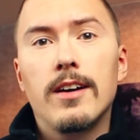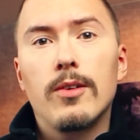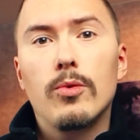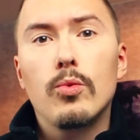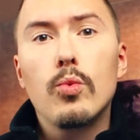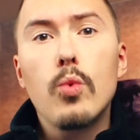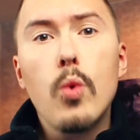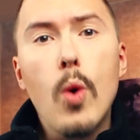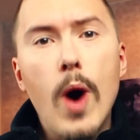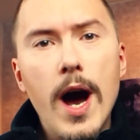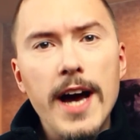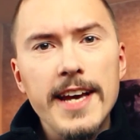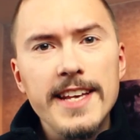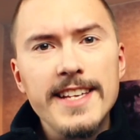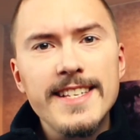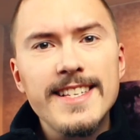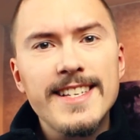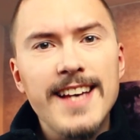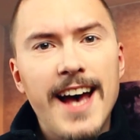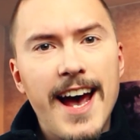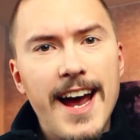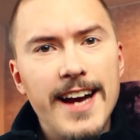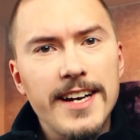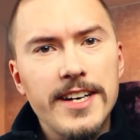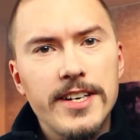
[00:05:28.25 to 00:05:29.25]
wise
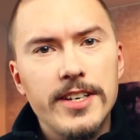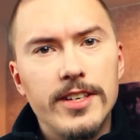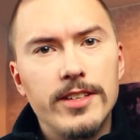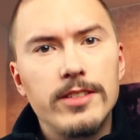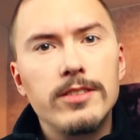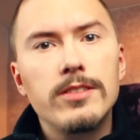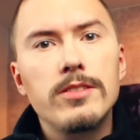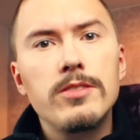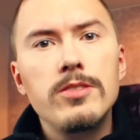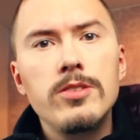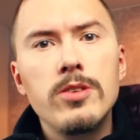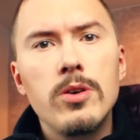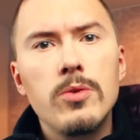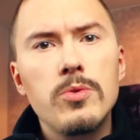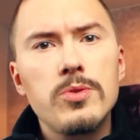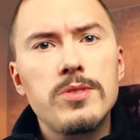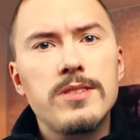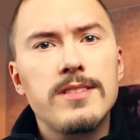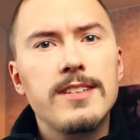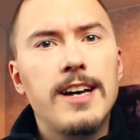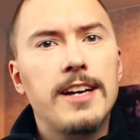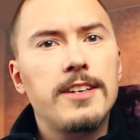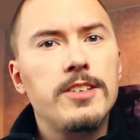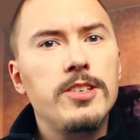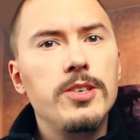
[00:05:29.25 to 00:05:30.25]
hacker knows
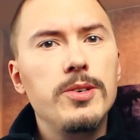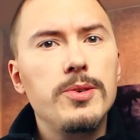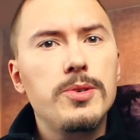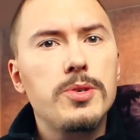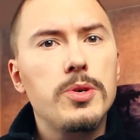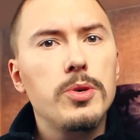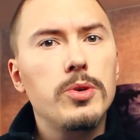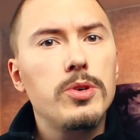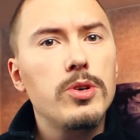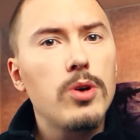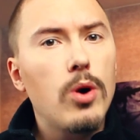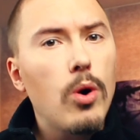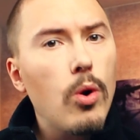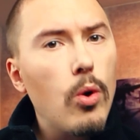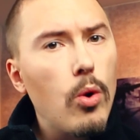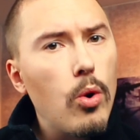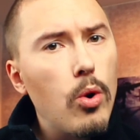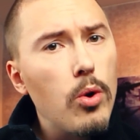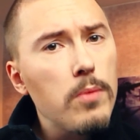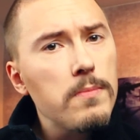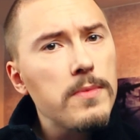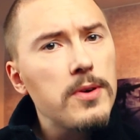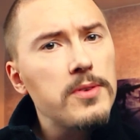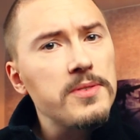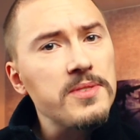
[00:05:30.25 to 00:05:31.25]
that you should
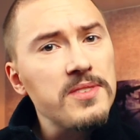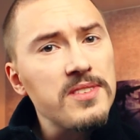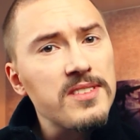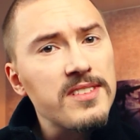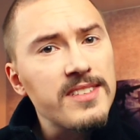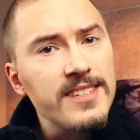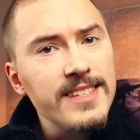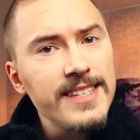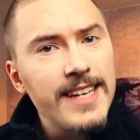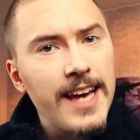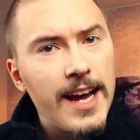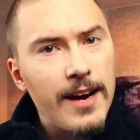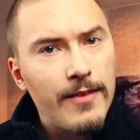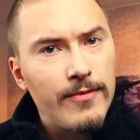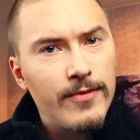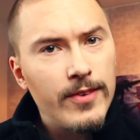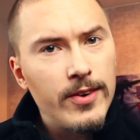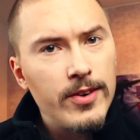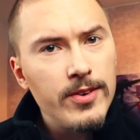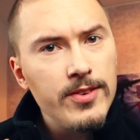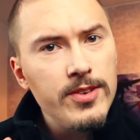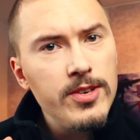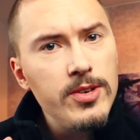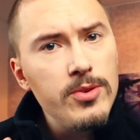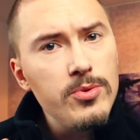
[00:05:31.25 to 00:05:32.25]
almost
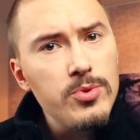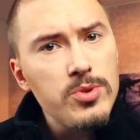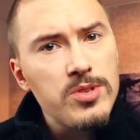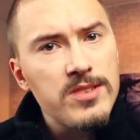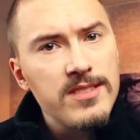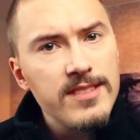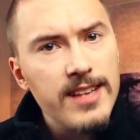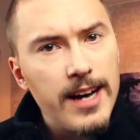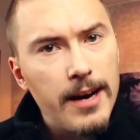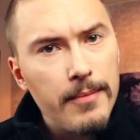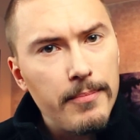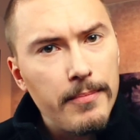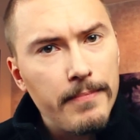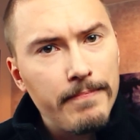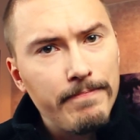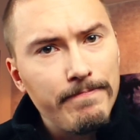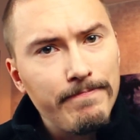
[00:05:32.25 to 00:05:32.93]
never use them.